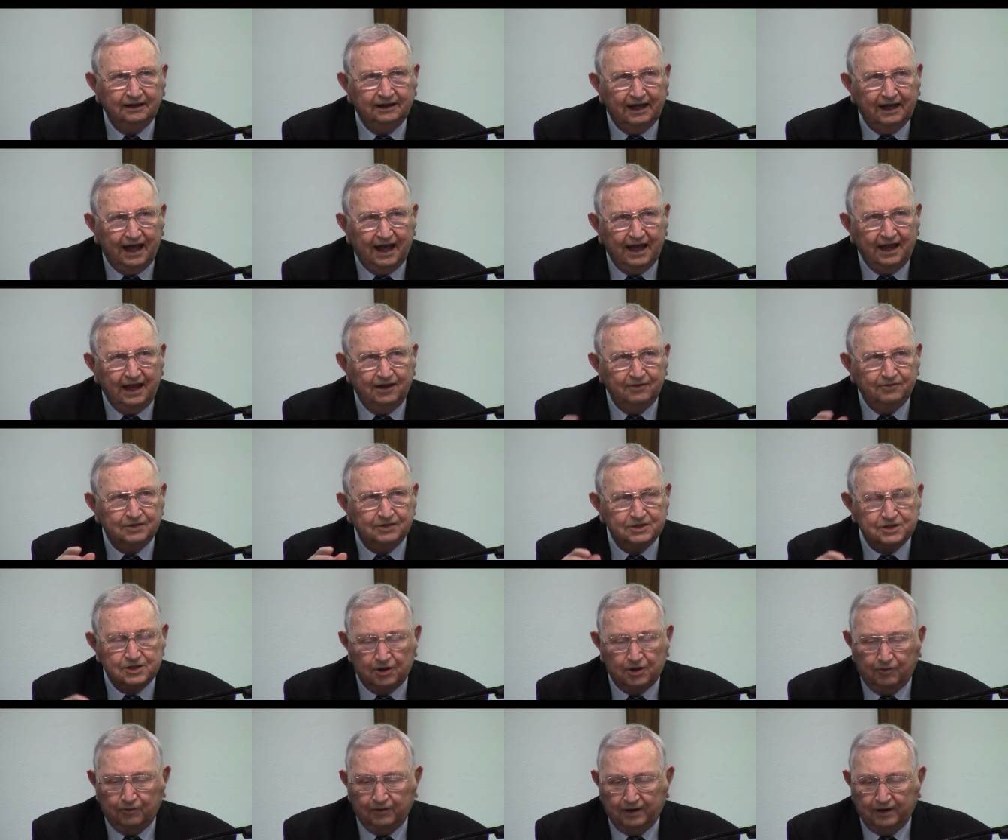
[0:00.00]
Dave
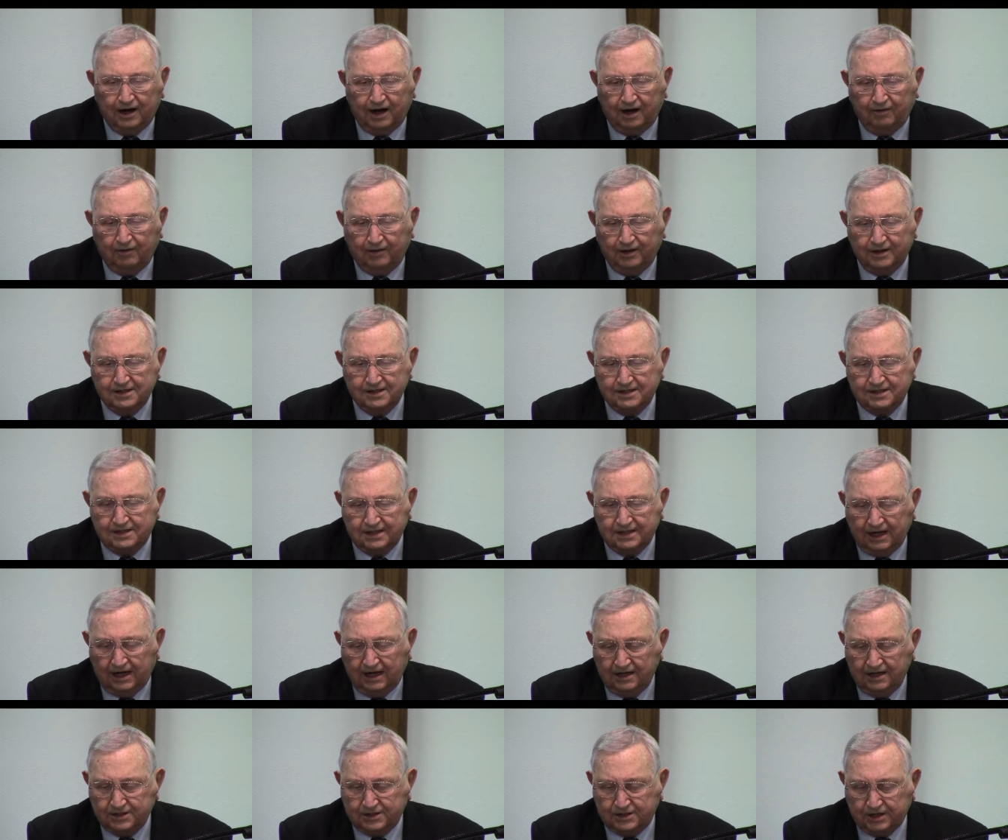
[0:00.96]
was over there with us,
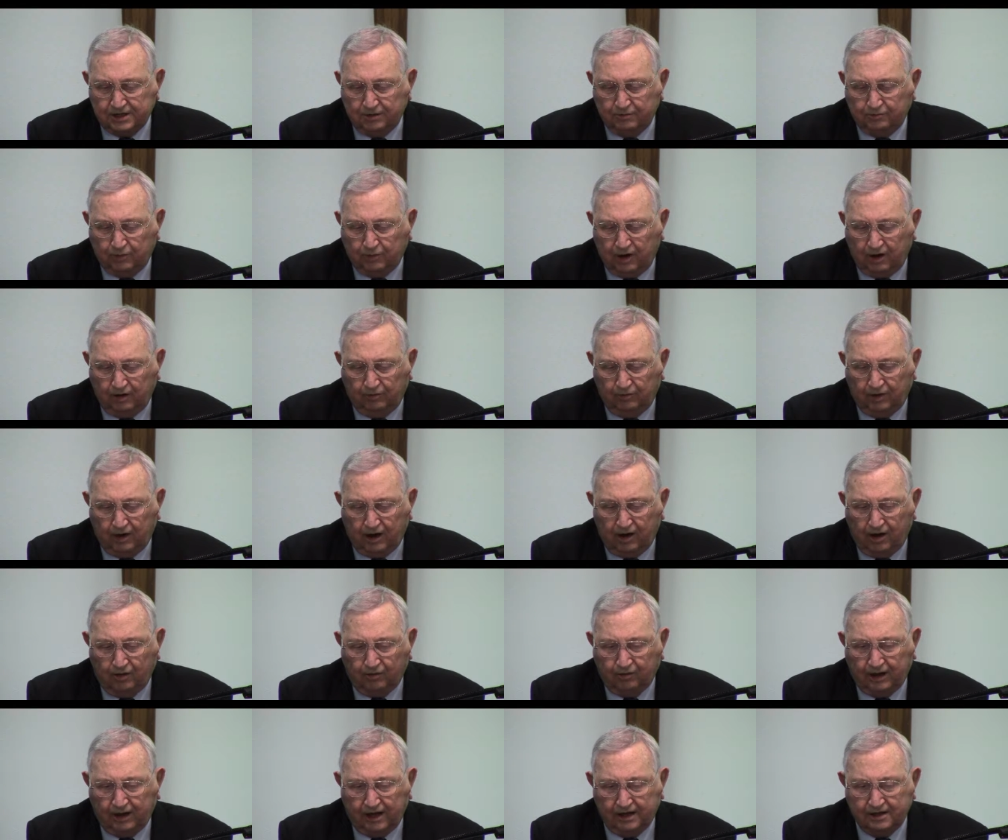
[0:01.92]
and he said, well, we'll
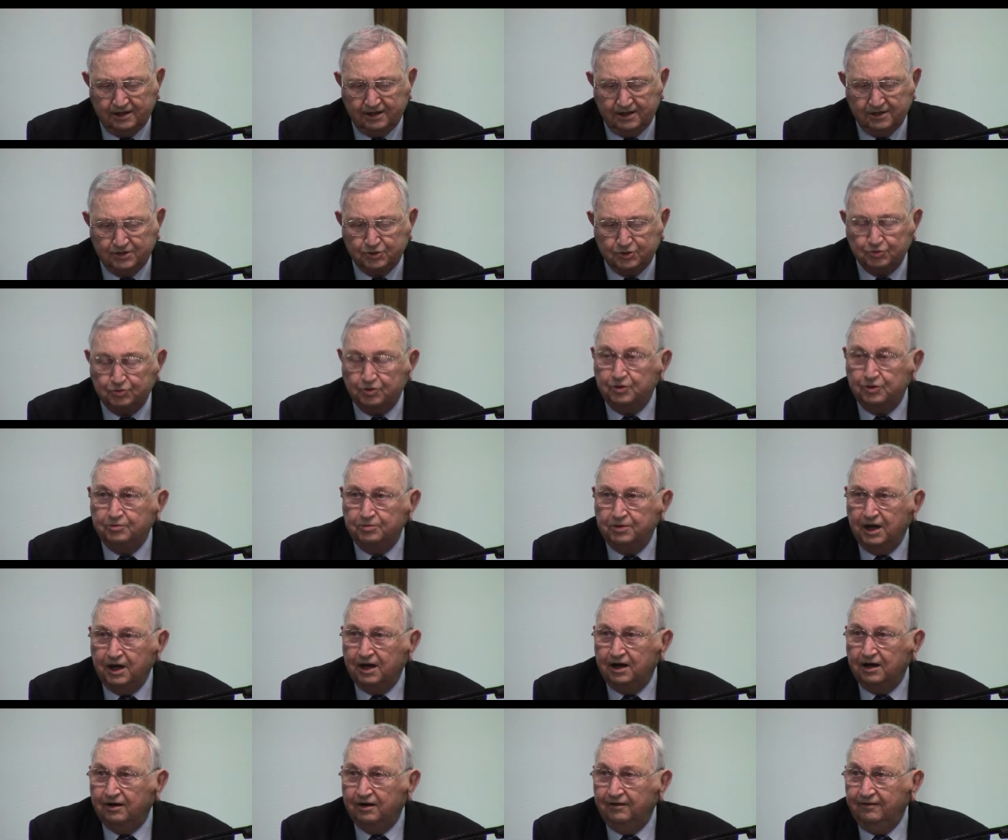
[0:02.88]
all get in this room
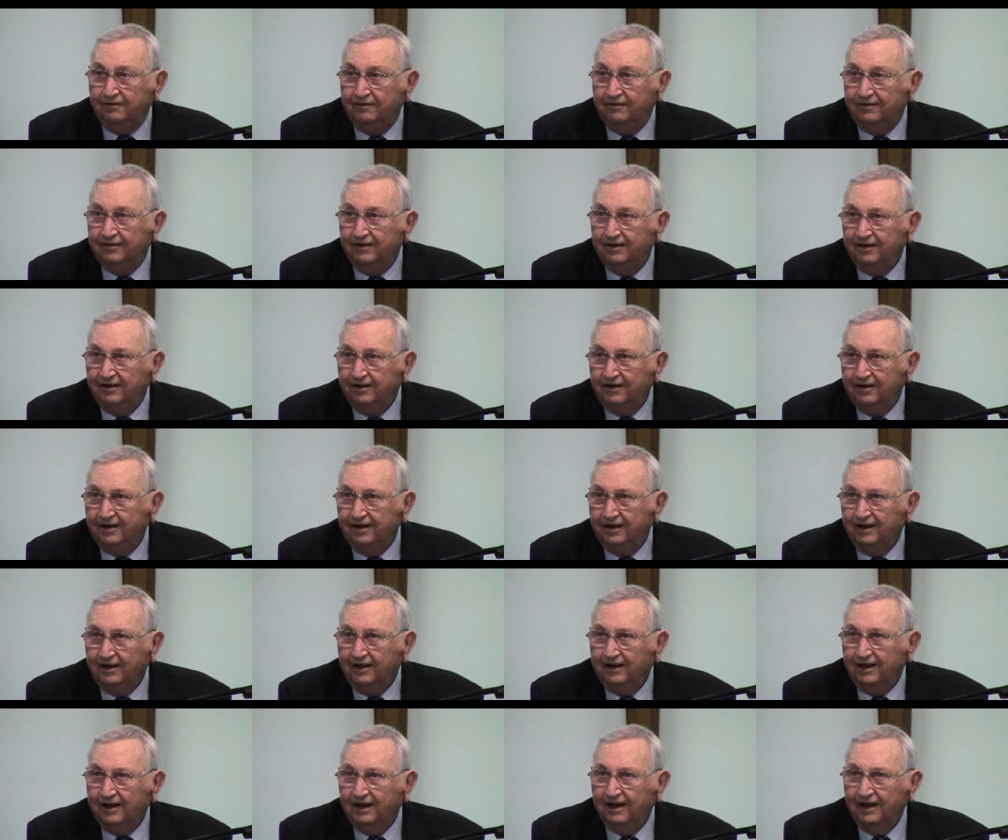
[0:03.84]
here,
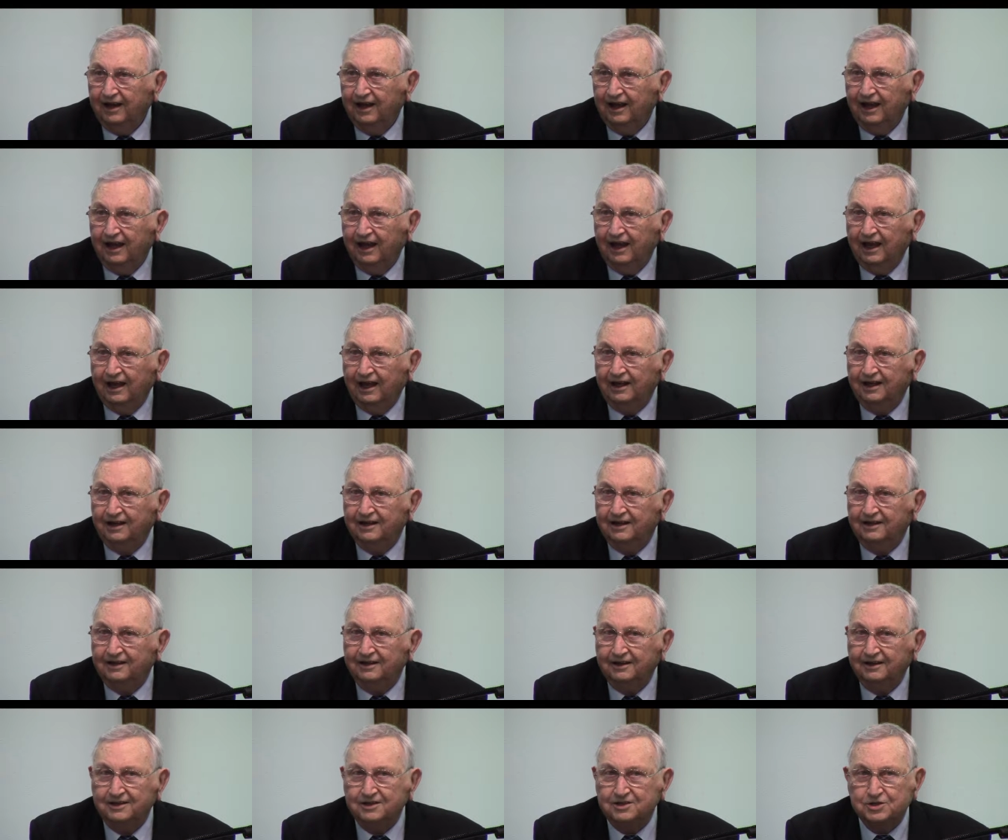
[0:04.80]

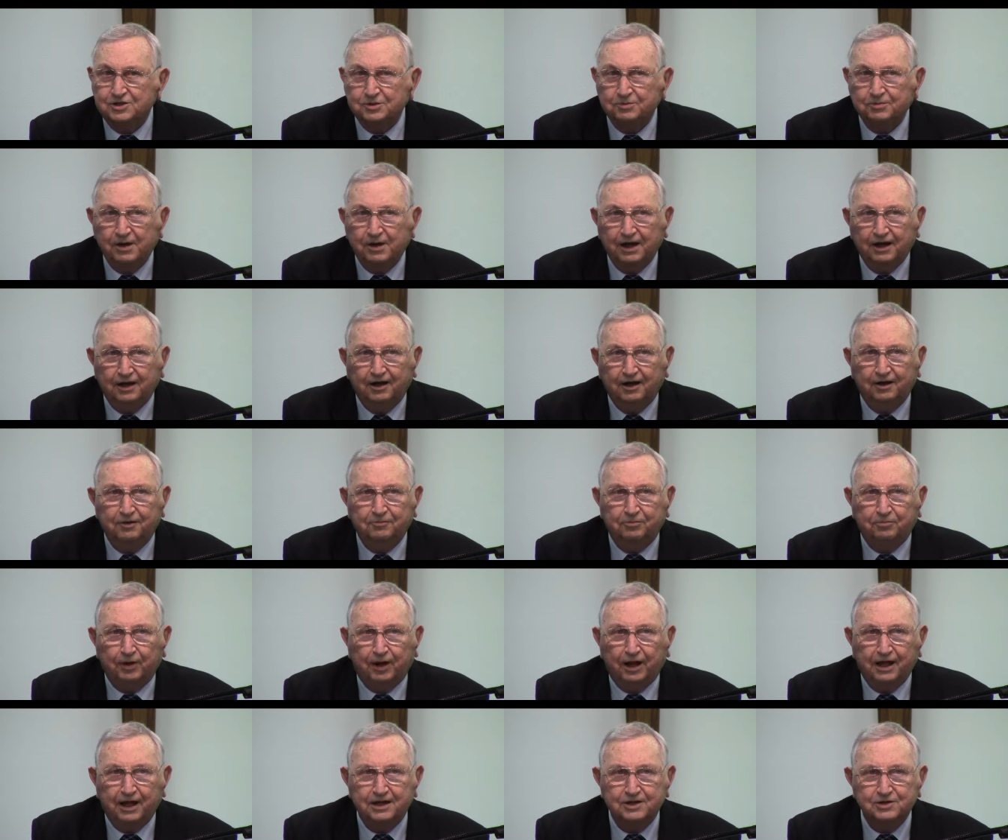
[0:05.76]
and this will be a good
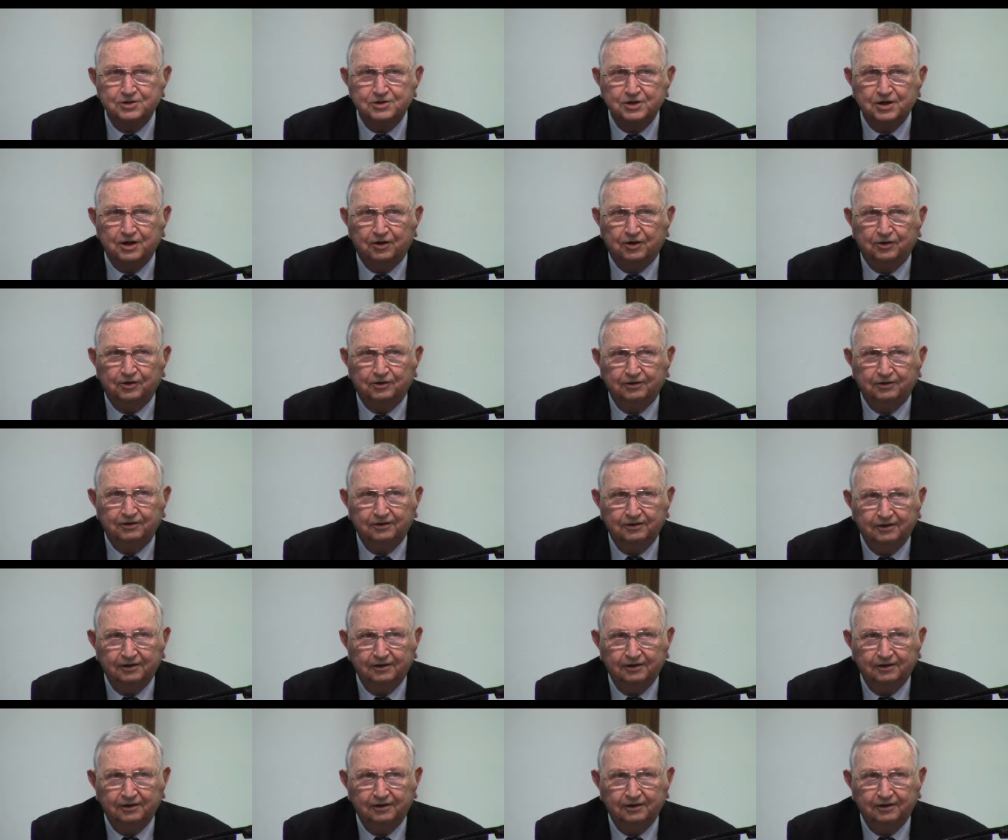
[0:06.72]
place, you know.